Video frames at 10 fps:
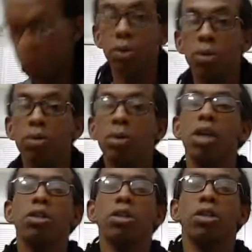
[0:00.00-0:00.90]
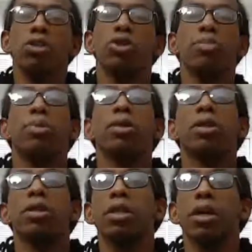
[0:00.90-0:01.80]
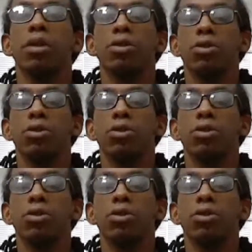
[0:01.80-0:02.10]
should do, you should put together